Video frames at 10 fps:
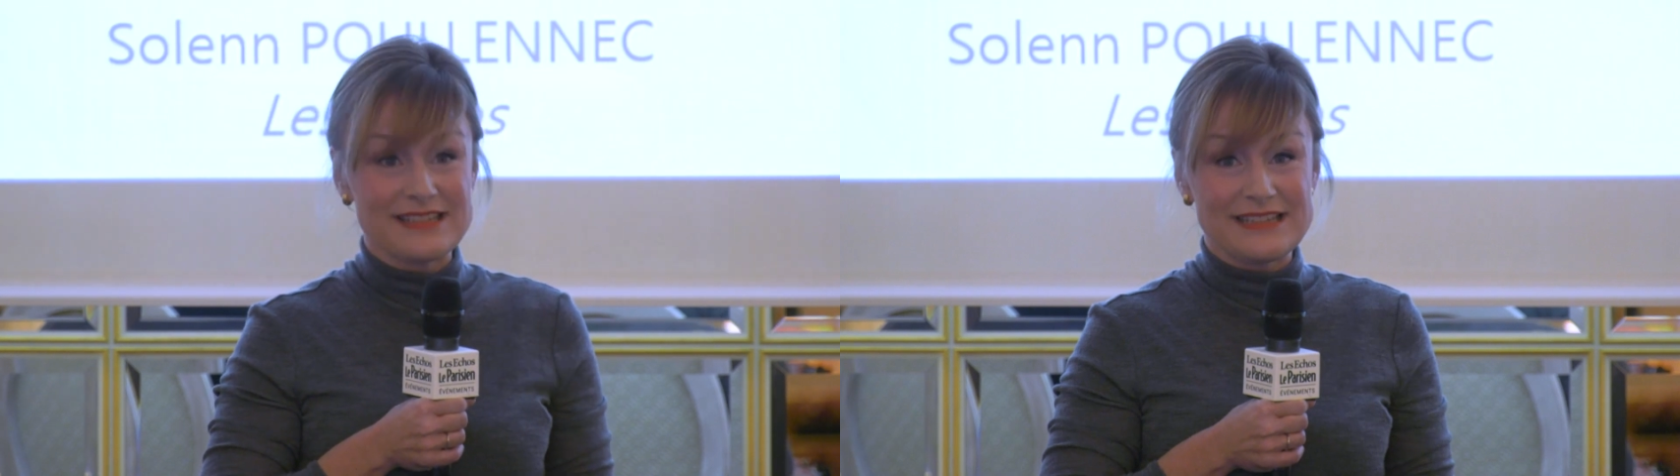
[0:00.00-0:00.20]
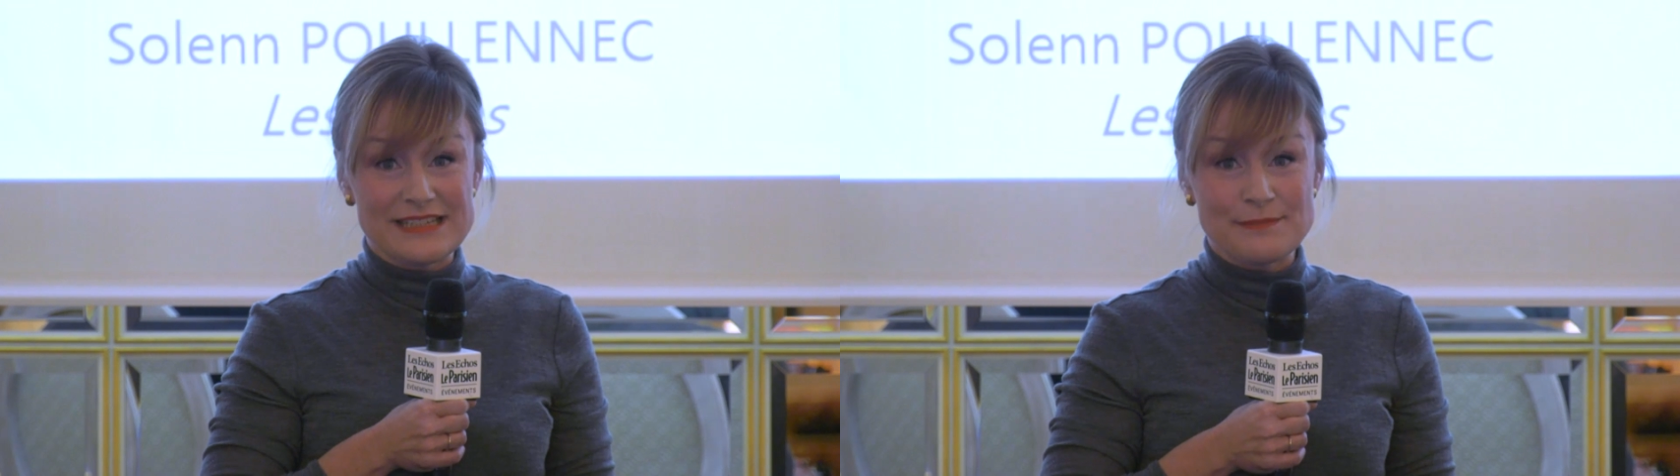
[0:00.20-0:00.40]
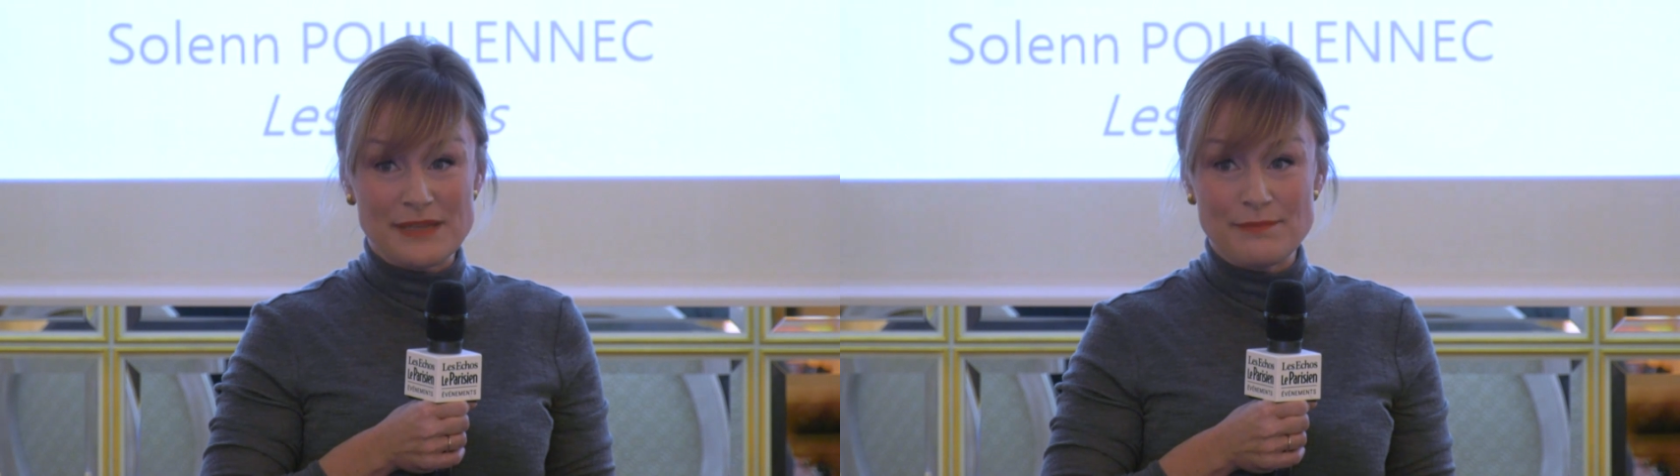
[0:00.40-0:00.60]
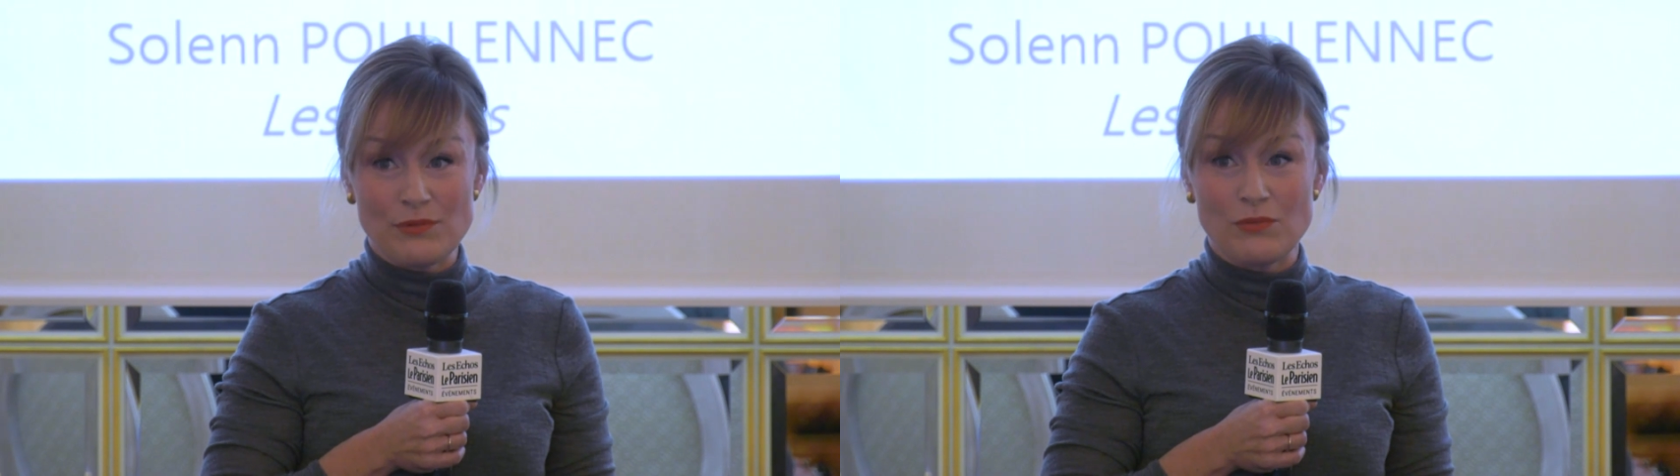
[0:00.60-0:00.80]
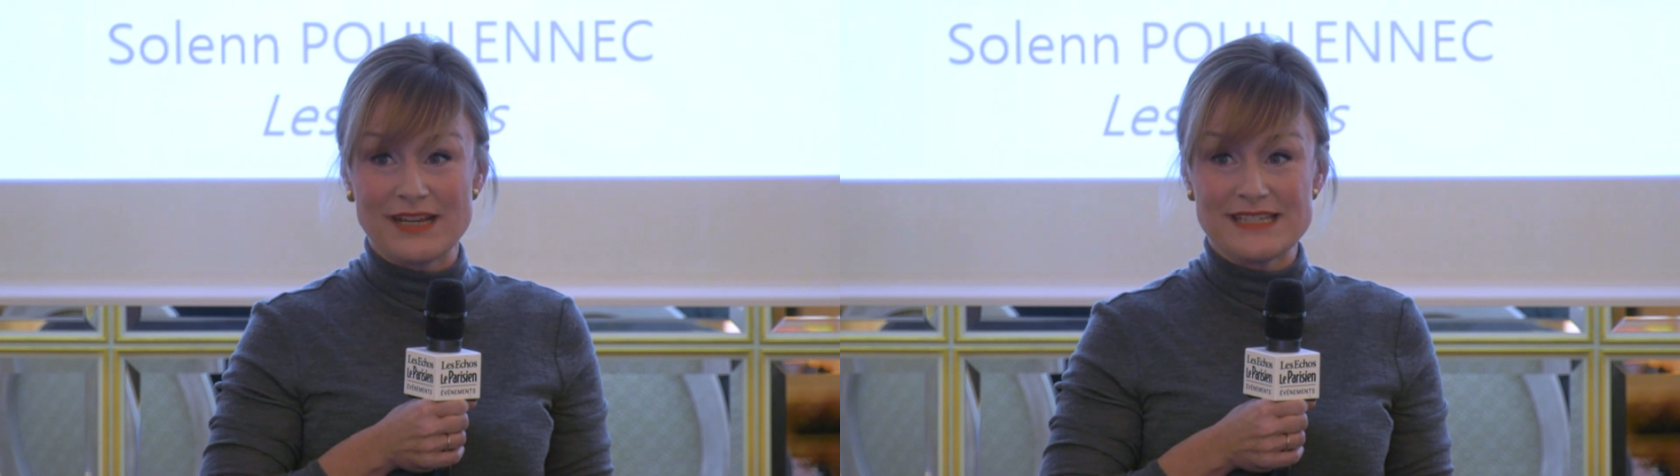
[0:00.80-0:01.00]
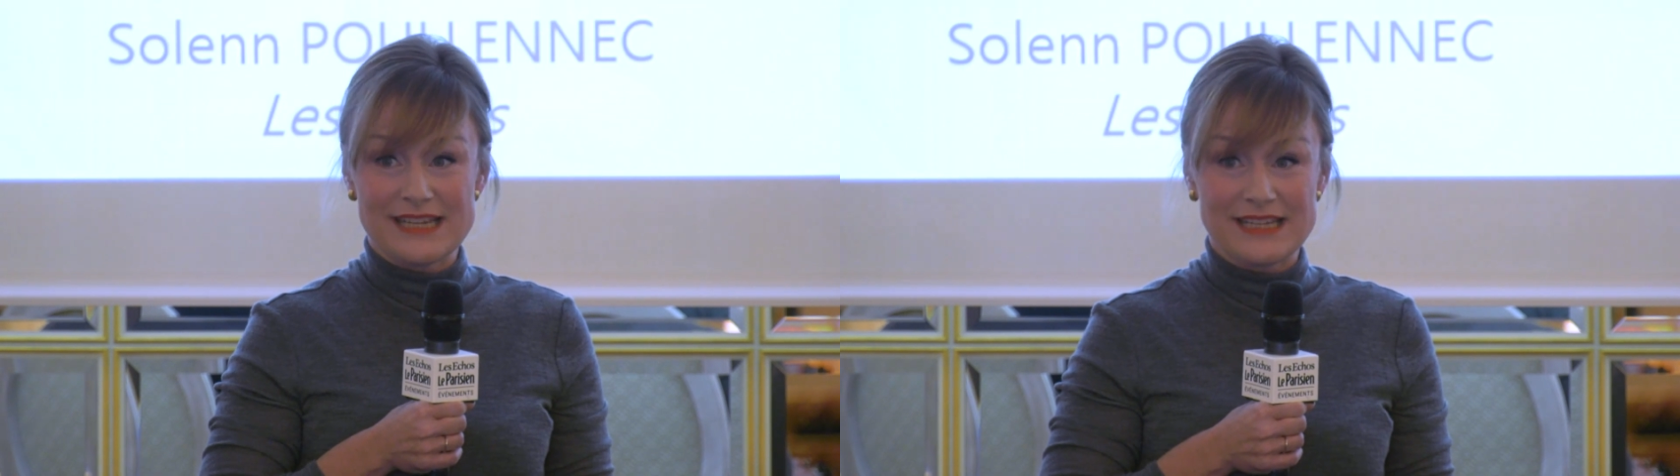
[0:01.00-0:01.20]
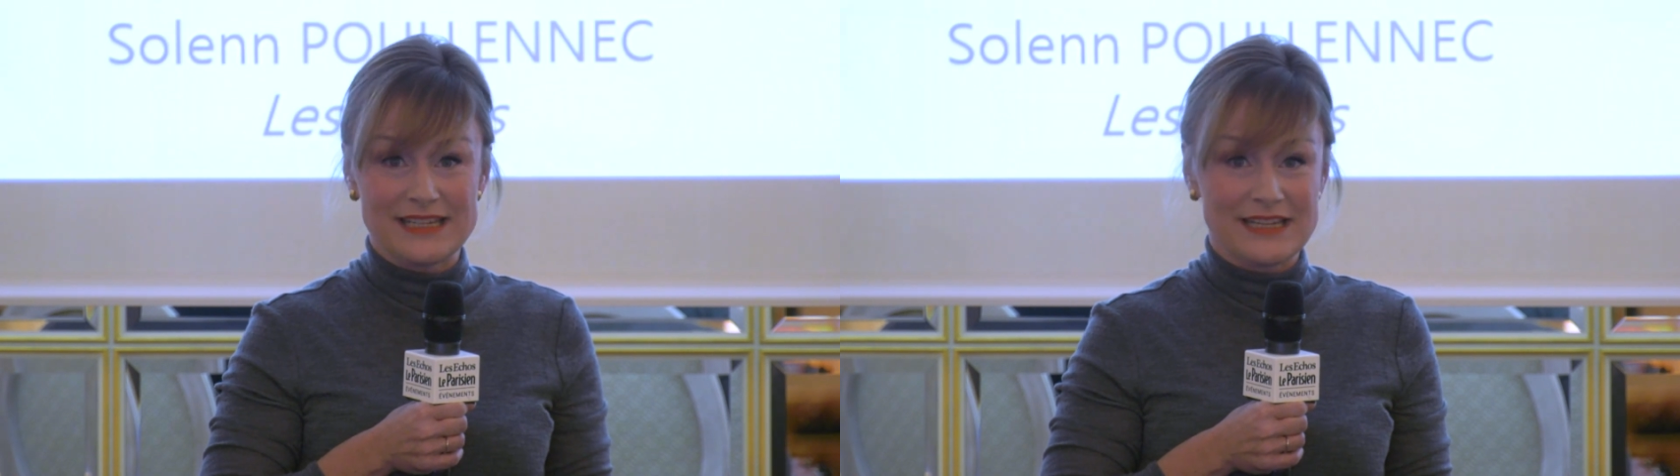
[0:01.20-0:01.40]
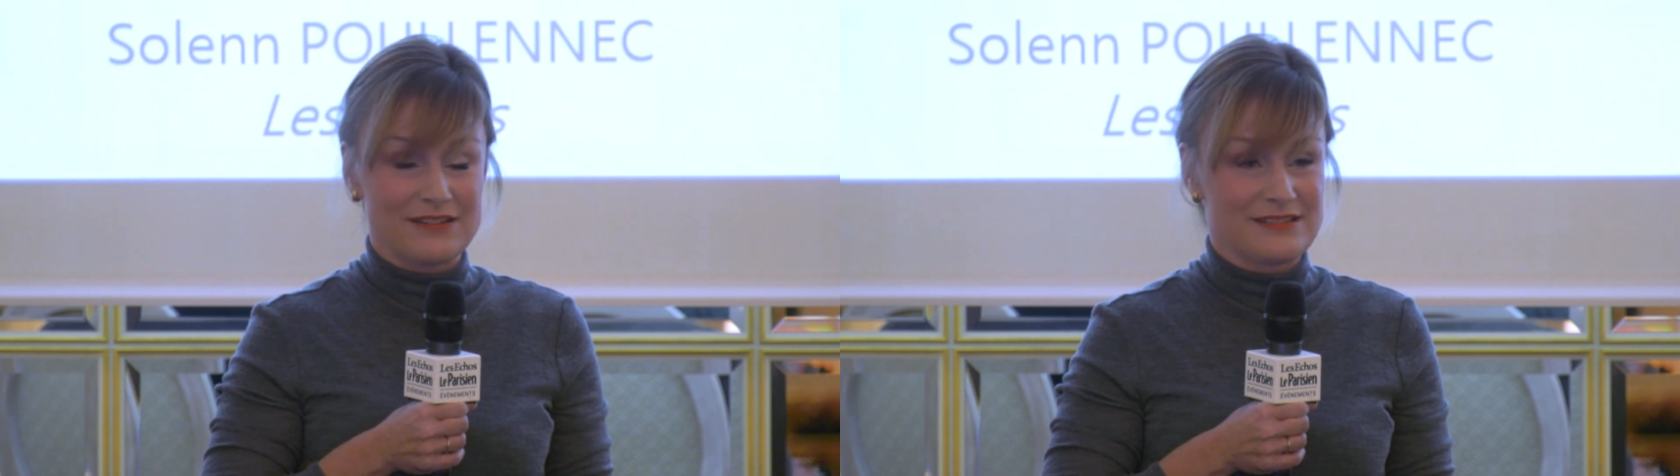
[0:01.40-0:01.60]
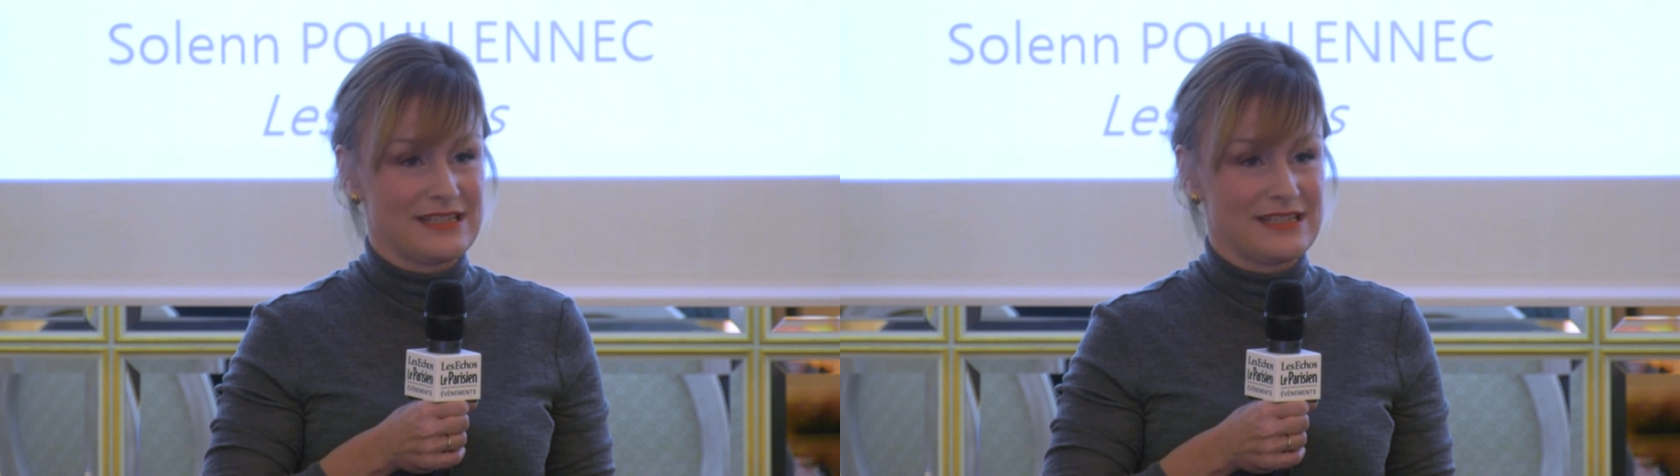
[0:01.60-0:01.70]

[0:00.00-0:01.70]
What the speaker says: these people who are taking care.